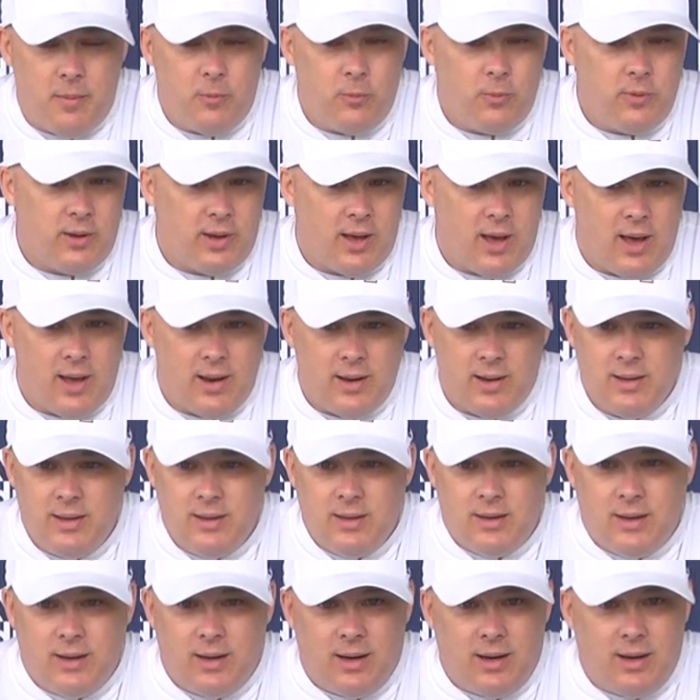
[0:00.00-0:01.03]
And we got
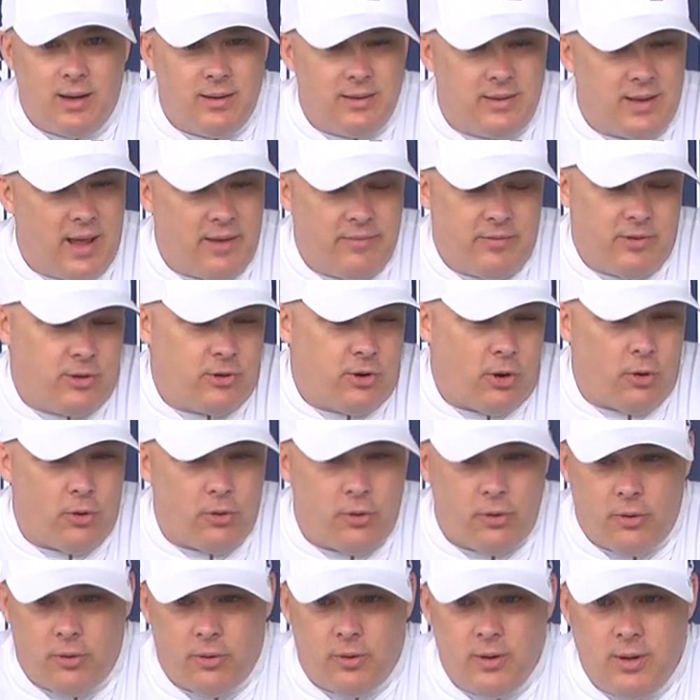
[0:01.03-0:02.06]
David
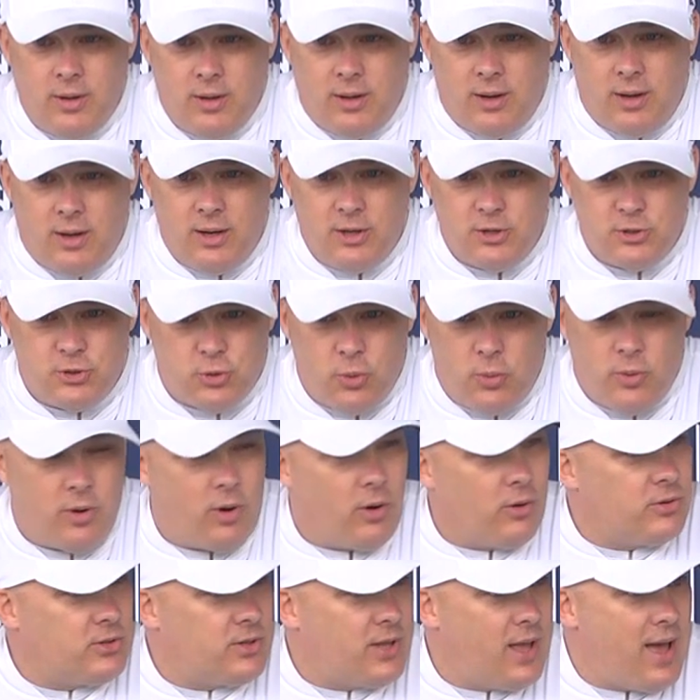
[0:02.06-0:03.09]
Turner has joined
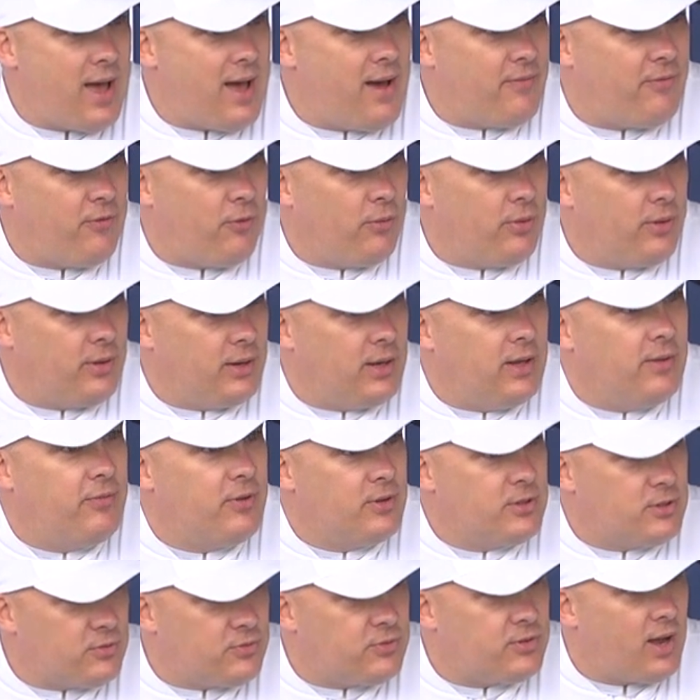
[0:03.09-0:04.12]
our staff on the
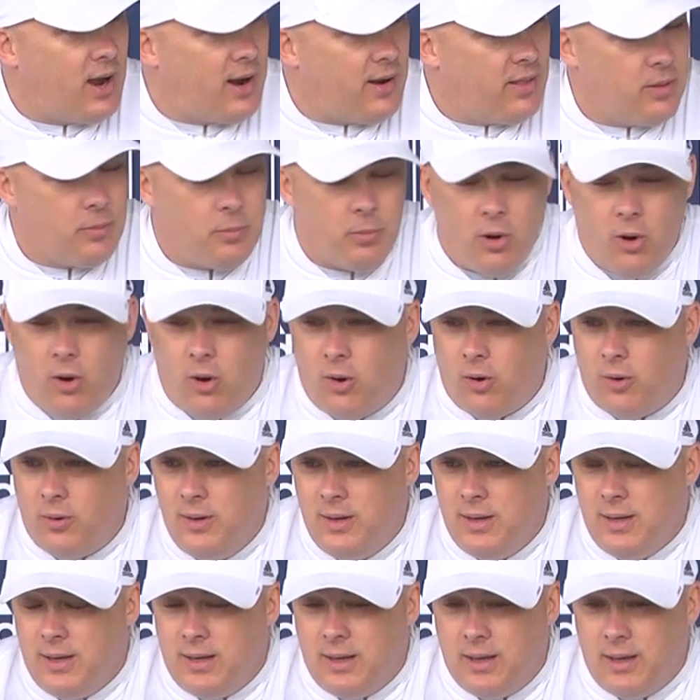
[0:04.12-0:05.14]
defensive side of the ball,
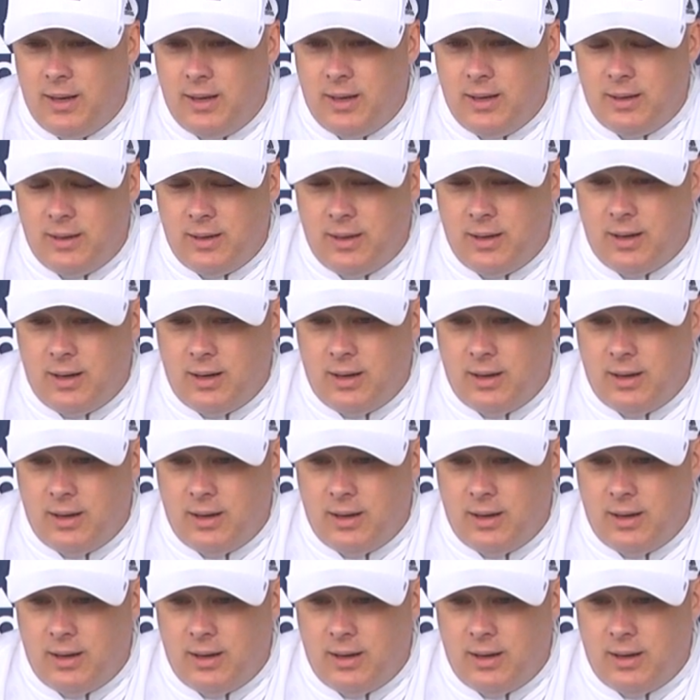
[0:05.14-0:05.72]
and